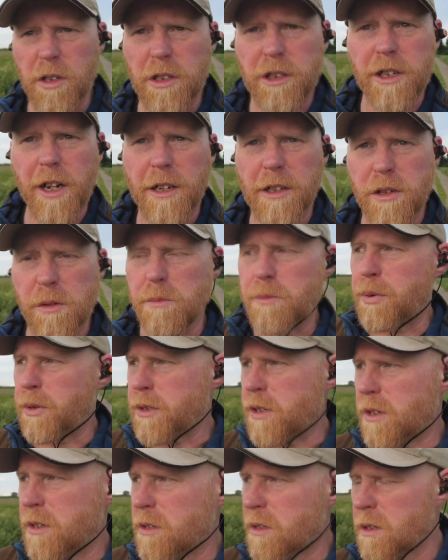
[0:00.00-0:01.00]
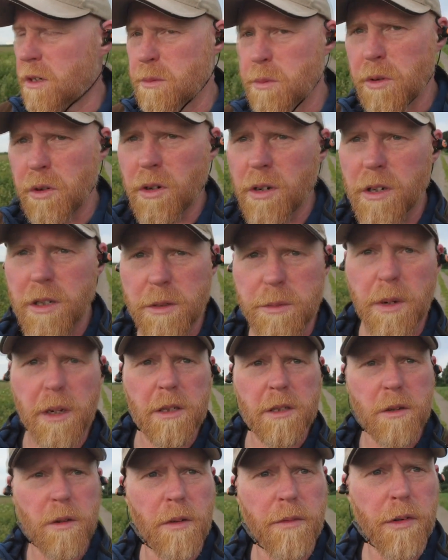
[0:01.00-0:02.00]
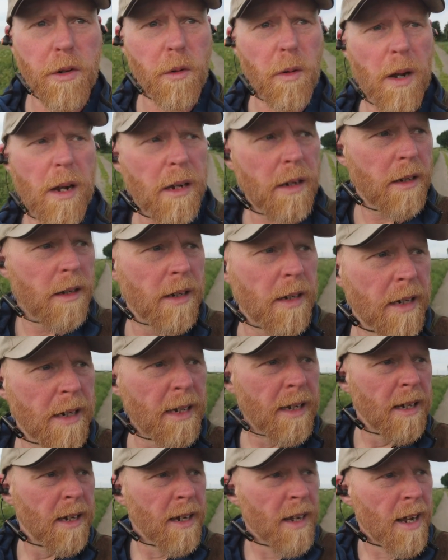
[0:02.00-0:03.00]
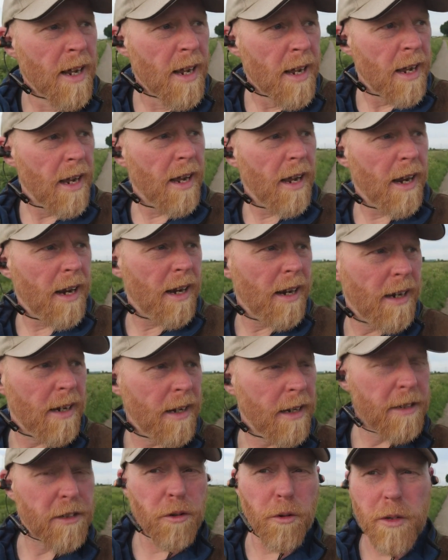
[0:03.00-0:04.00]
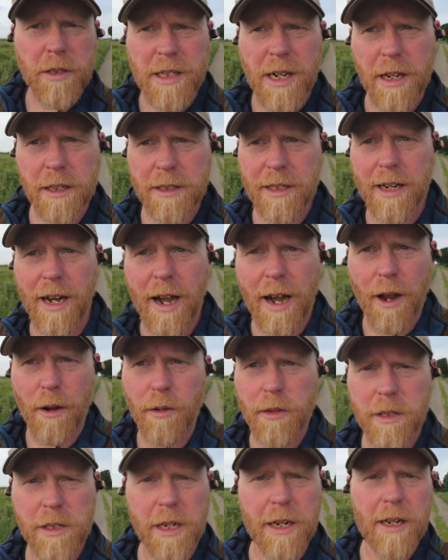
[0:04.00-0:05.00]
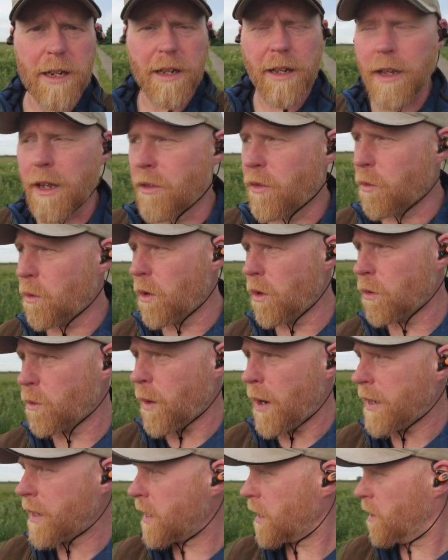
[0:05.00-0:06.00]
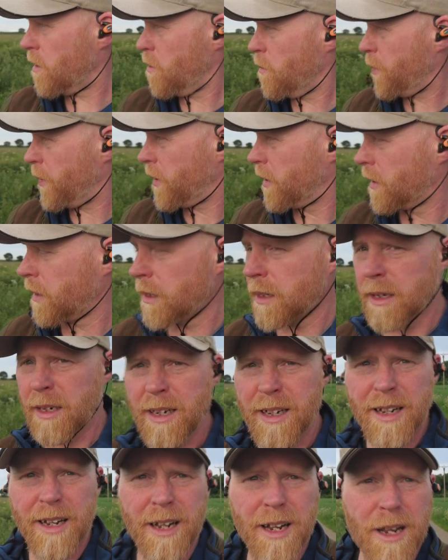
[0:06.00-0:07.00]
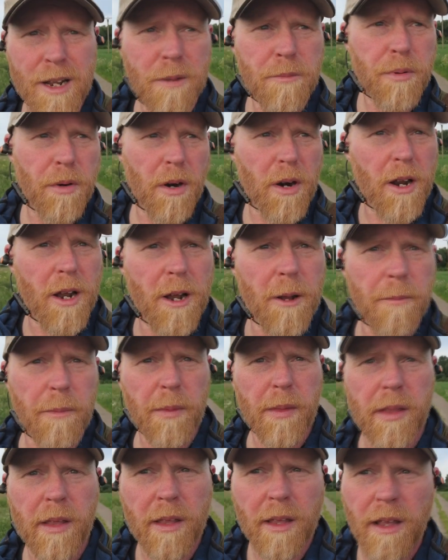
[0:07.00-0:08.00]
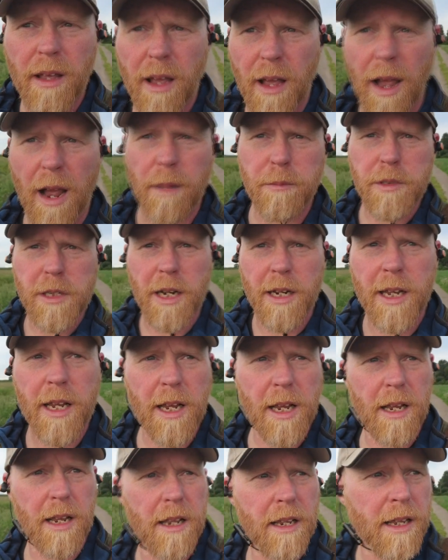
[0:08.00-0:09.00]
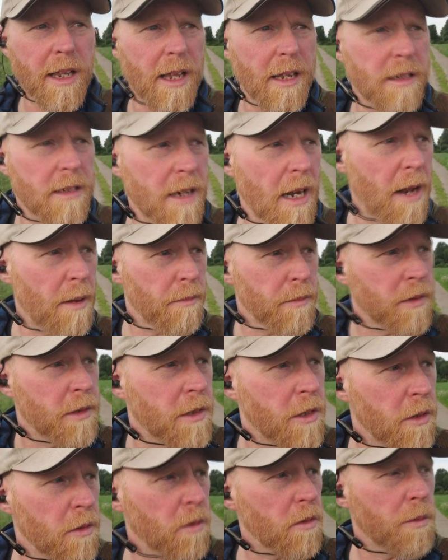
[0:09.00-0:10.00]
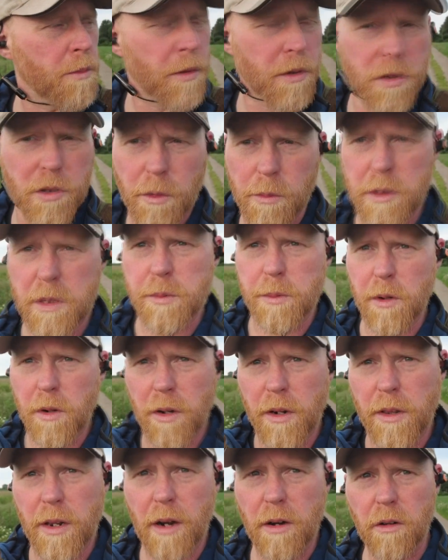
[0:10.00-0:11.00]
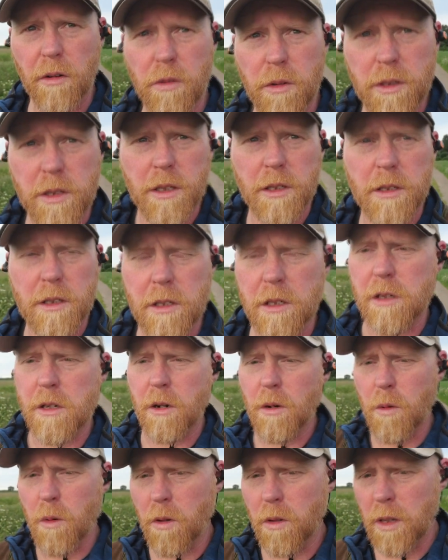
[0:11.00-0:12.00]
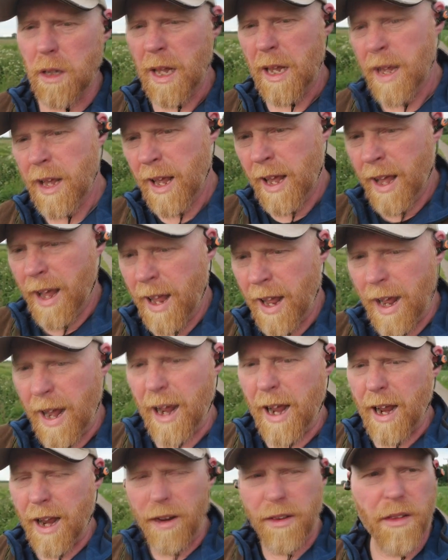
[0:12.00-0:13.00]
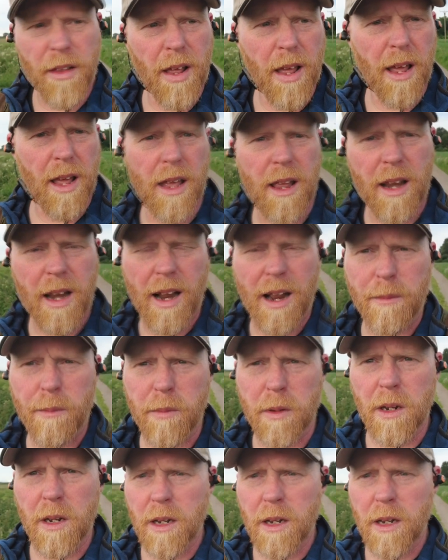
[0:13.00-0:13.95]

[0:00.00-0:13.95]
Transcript: chased some pigeons this morning, he's managed to have a go at. It's always nice to get out and seeing the world waking up. But I'm taking the kids to the bus stop this morning. They're all going into school. And then I'm